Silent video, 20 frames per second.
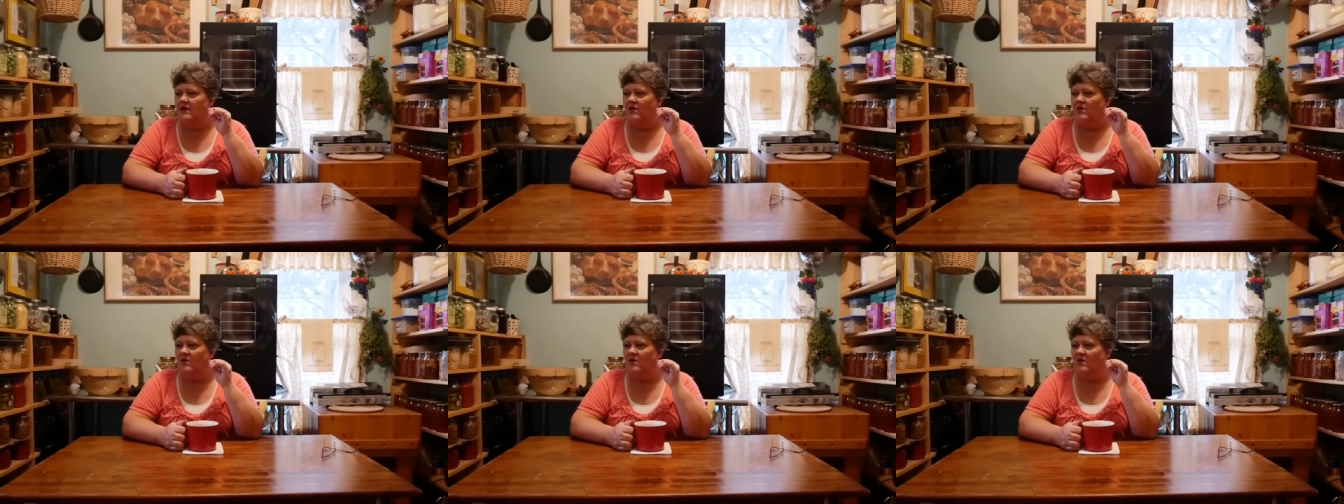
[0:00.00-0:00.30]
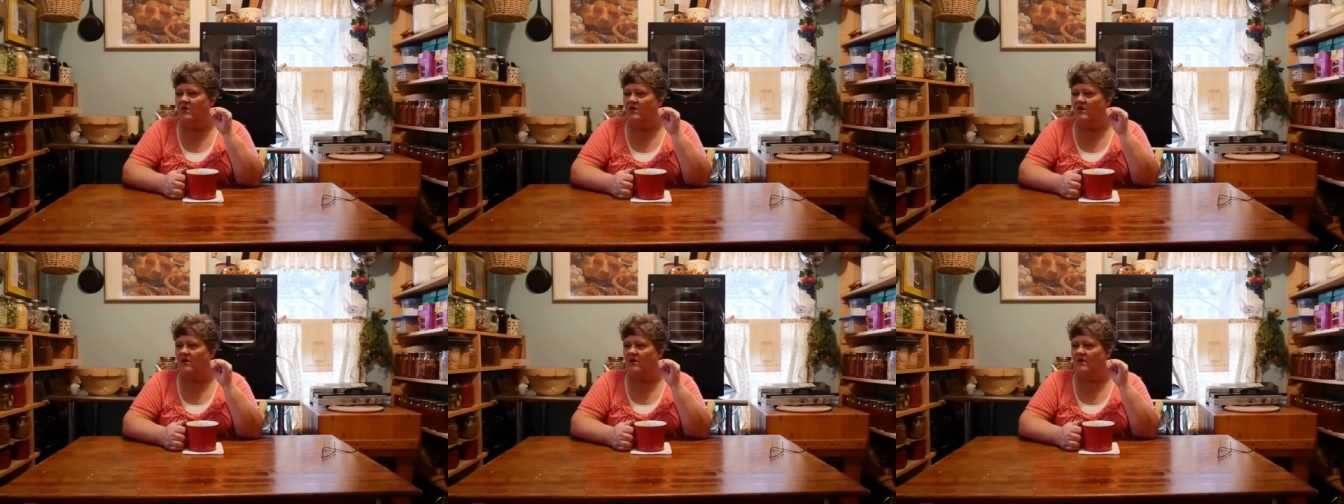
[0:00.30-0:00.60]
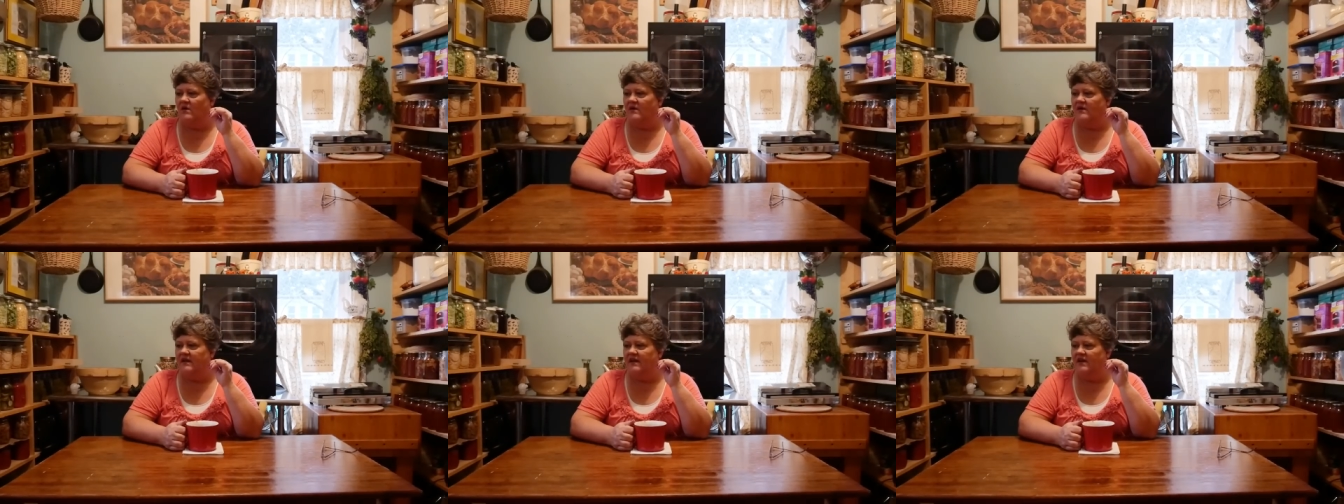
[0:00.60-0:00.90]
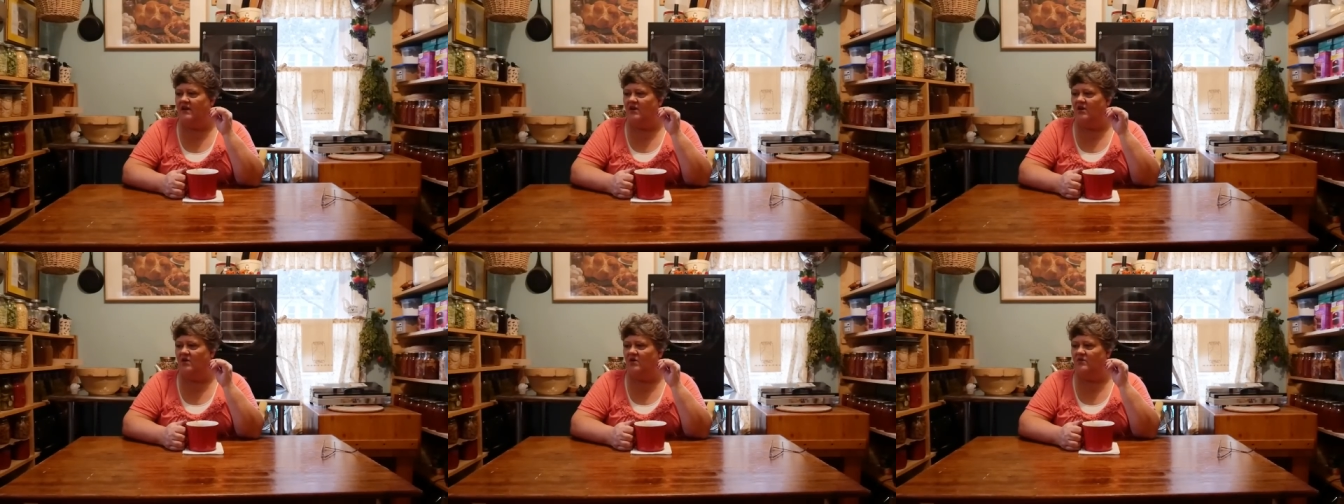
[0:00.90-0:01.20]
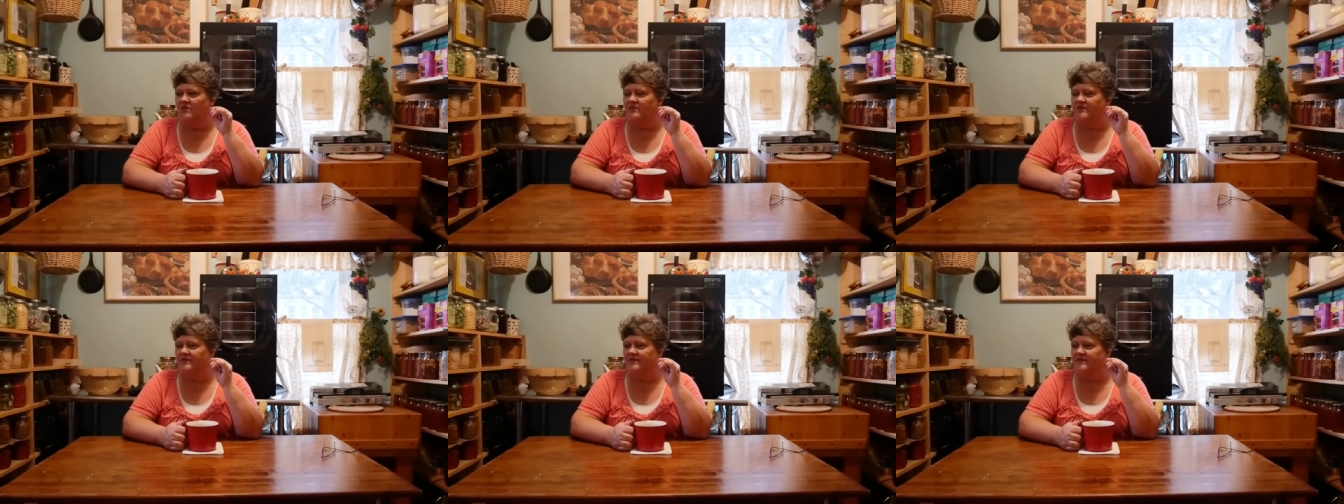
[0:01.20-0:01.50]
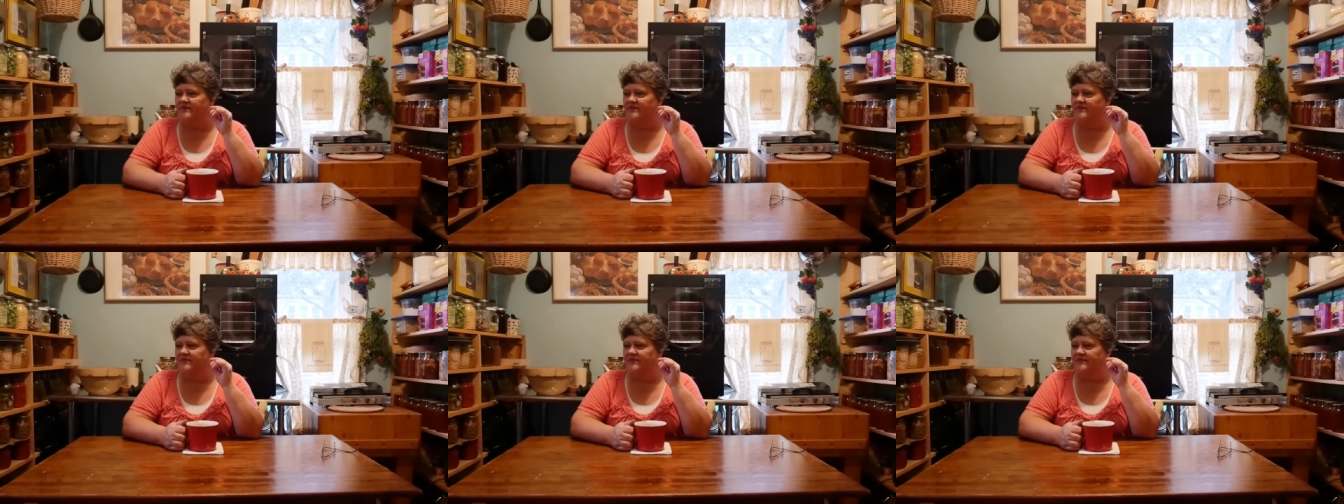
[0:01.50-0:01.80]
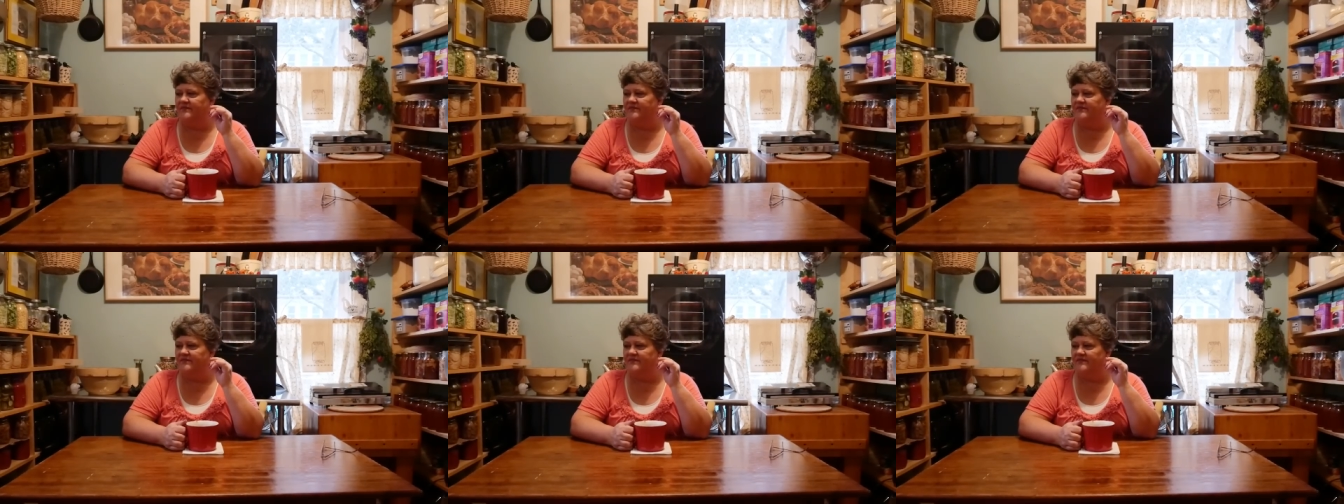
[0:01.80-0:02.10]
or, you know,
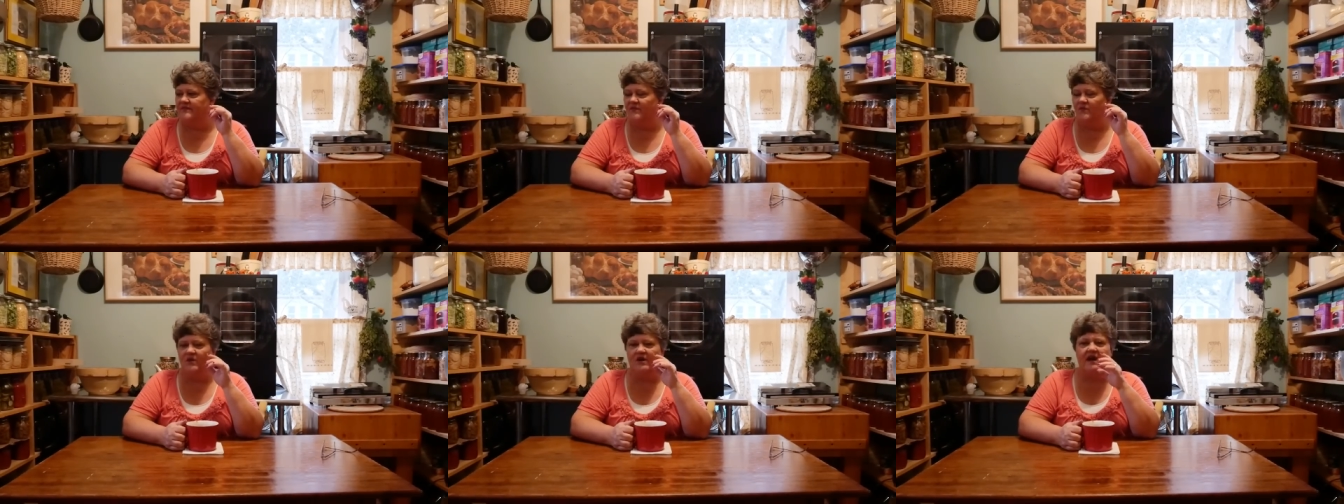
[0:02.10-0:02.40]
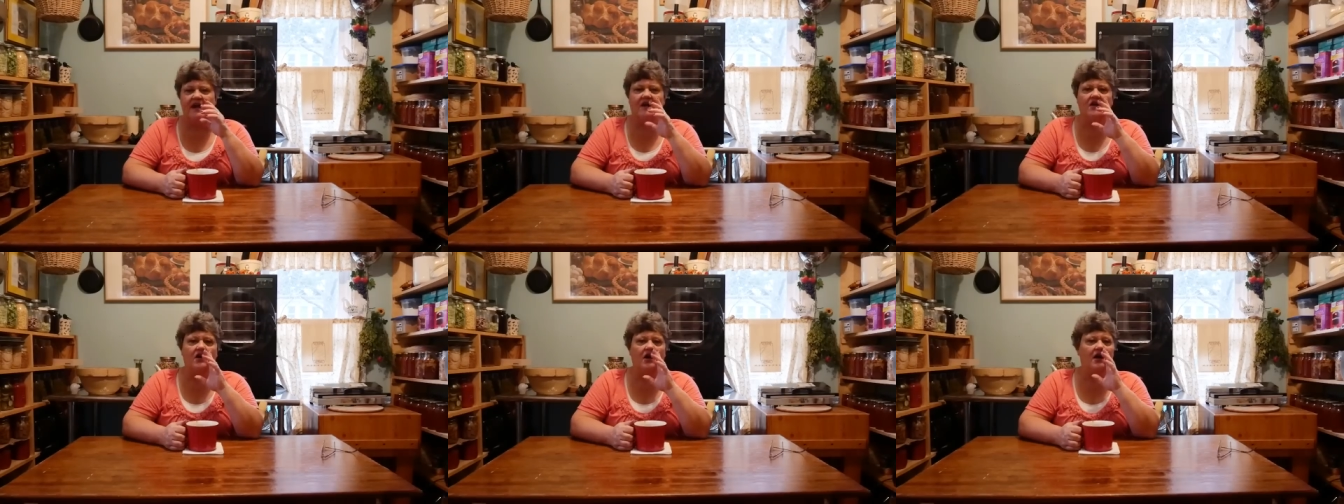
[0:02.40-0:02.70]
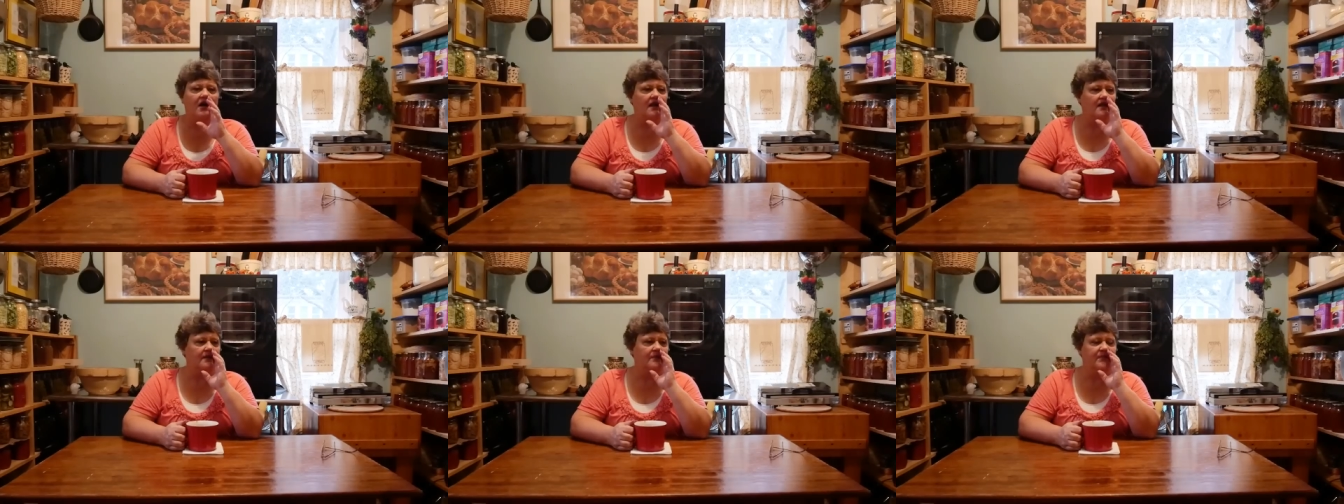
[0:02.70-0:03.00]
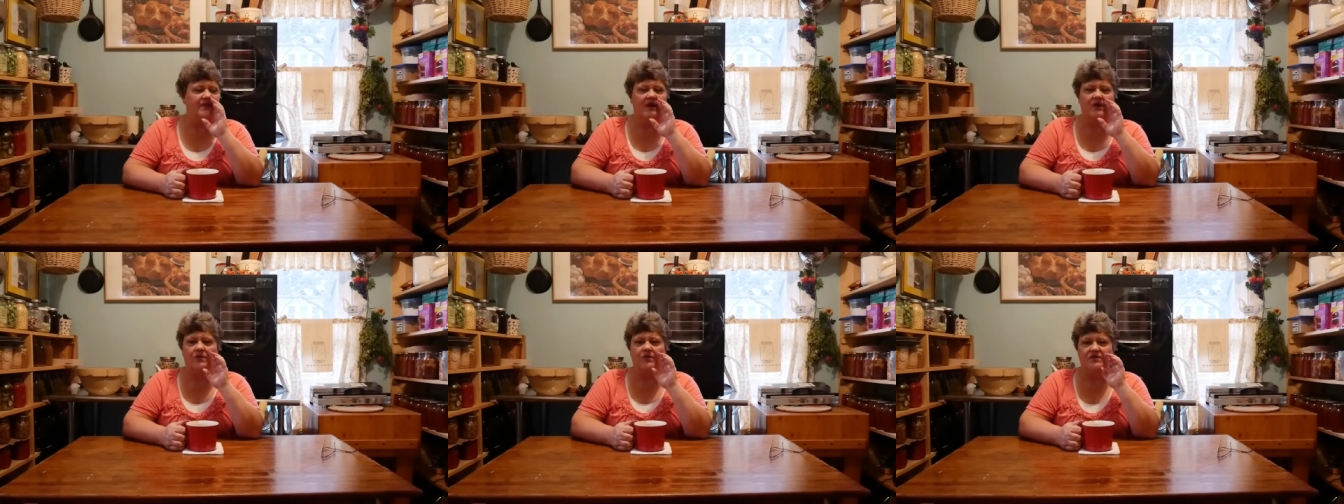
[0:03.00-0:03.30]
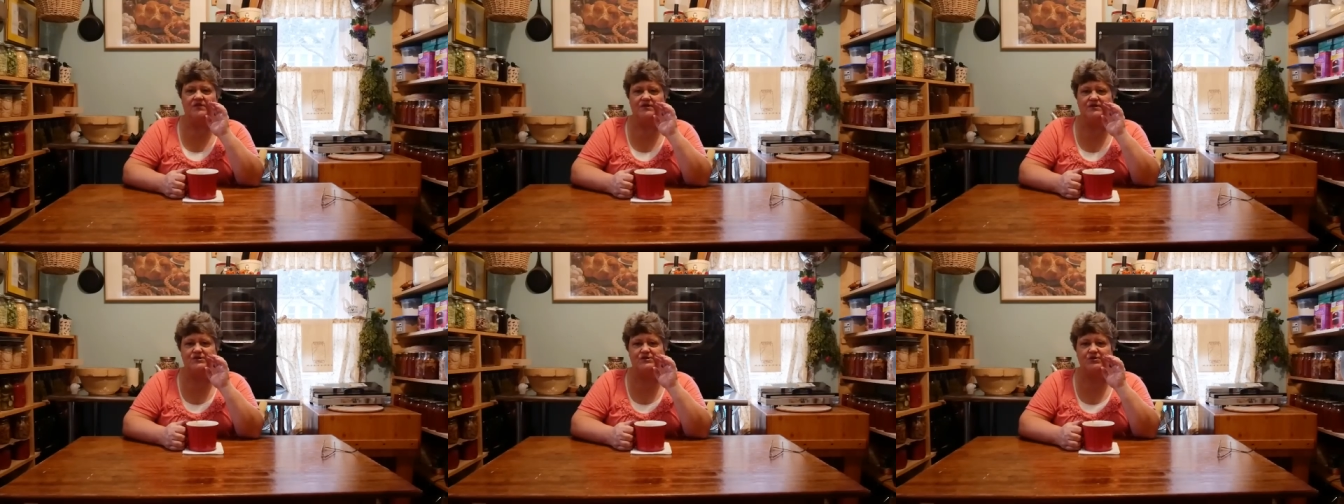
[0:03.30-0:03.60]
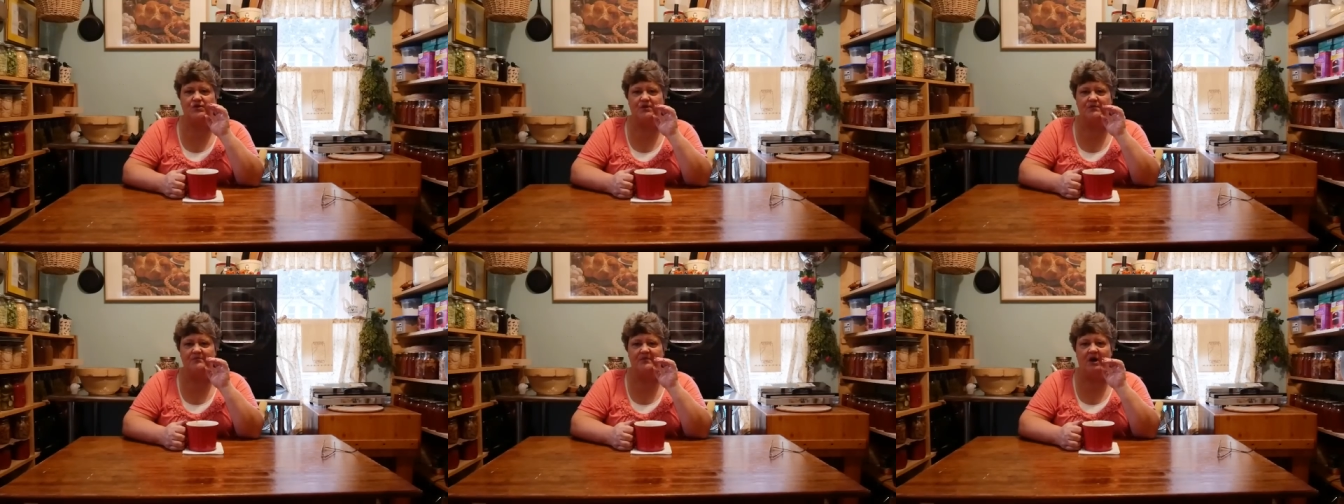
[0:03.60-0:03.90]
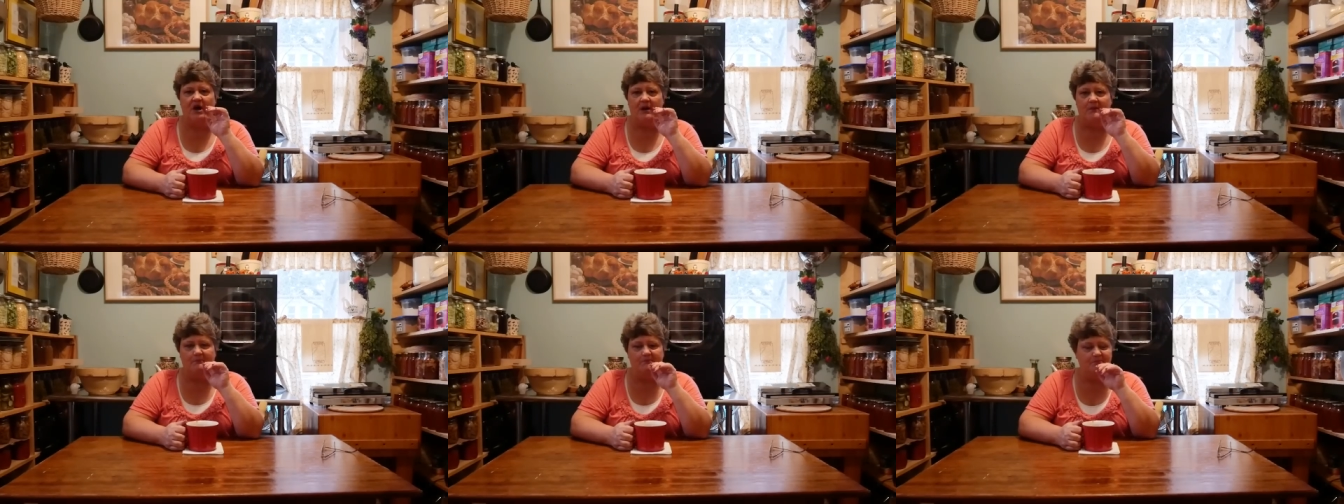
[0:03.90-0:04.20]
what I call a bear with a sore
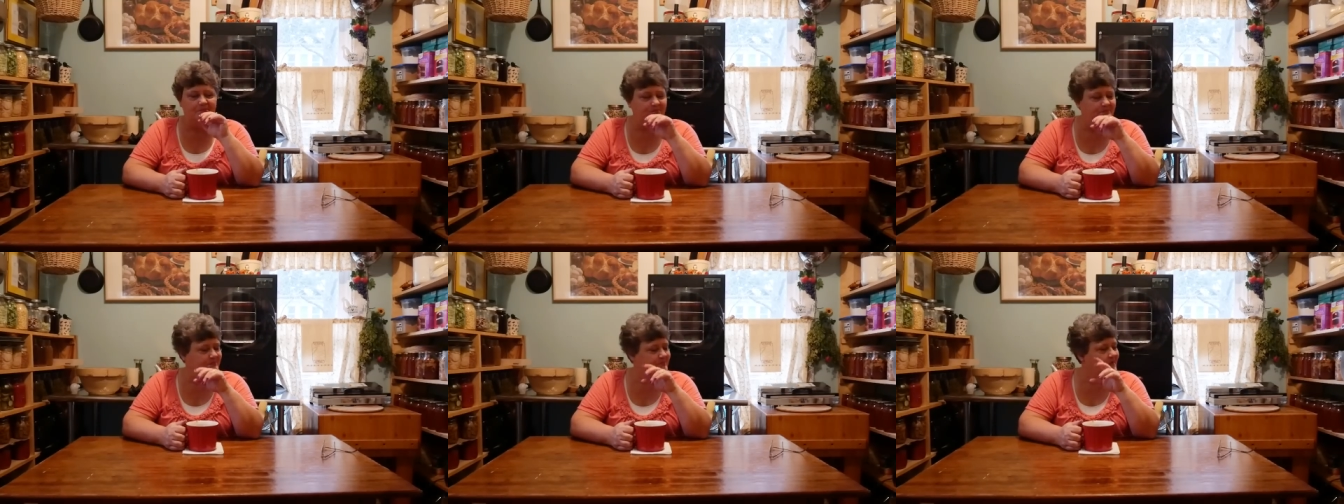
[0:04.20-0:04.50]
bum,